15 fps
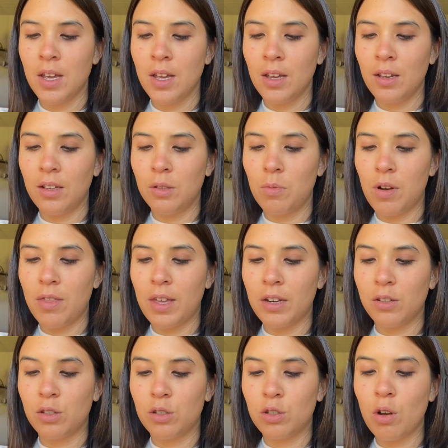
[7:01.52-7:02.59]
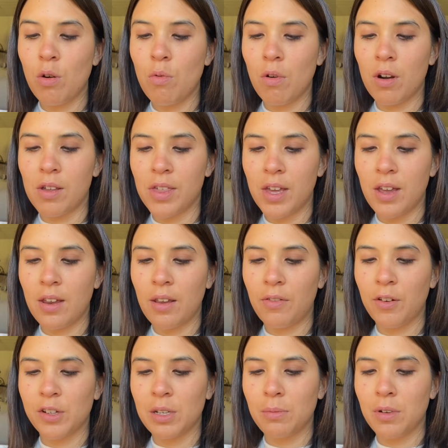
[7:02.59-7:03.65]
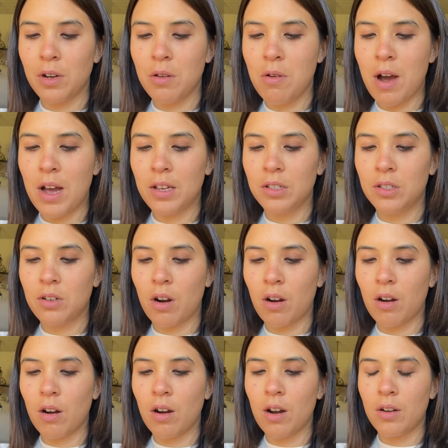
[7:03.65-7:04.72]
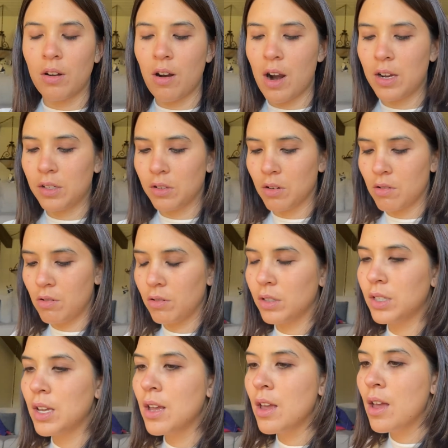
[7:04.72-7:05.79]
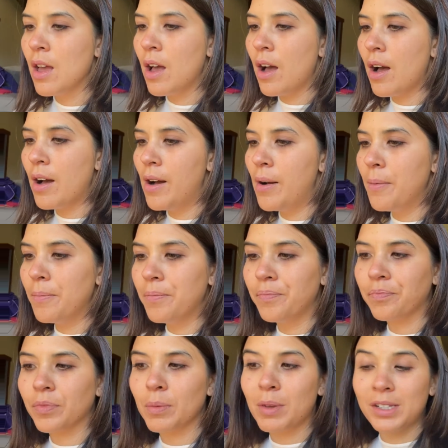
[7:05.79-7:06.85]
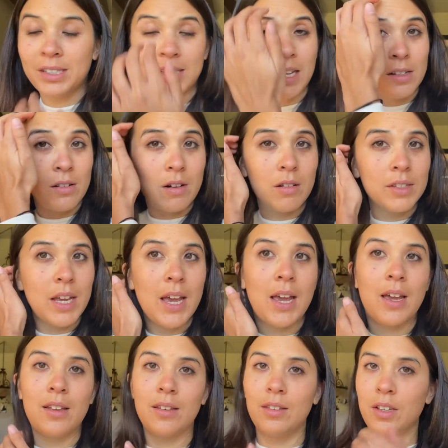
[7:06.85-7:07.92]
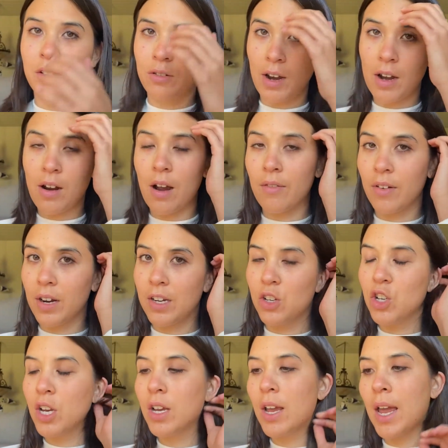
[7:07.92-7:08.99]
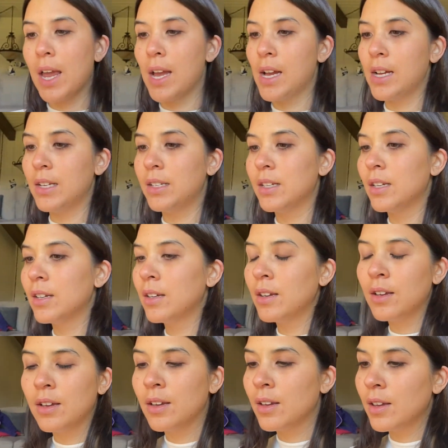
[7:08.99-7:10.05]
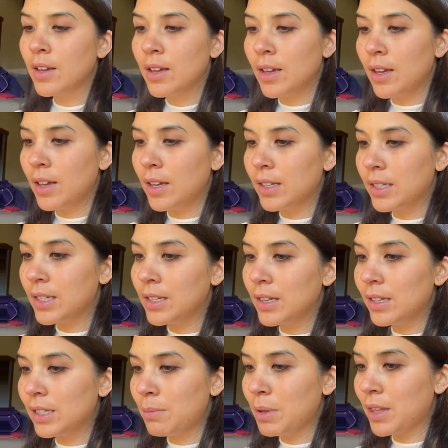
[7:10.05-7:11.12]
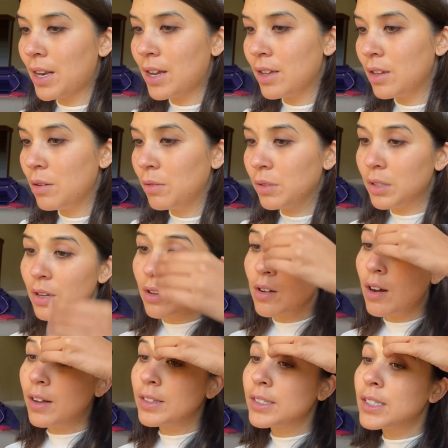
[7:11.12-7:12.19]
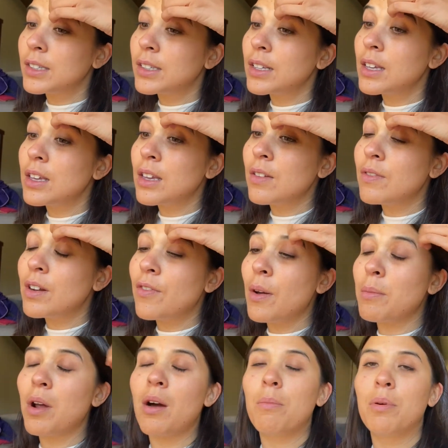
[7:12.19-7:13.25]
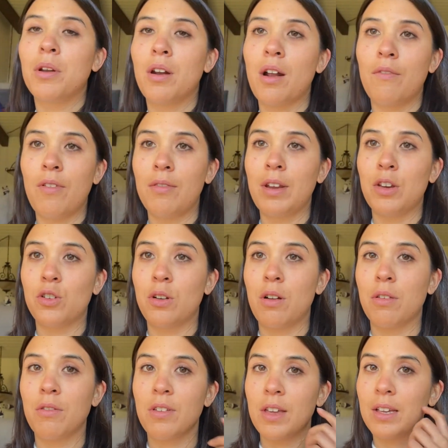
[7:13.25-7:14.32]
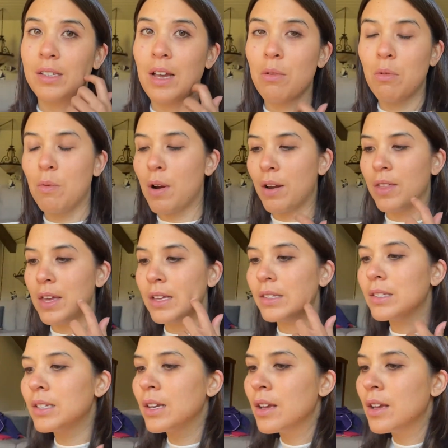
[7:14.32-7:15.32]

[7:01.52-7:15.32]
is one that is so worth it if you're someone who has darker under eye circles, because it stays on all day, does great coverage, and it is something that I use constantly. Even if I'm not putting on foundation or other things, I will wear this.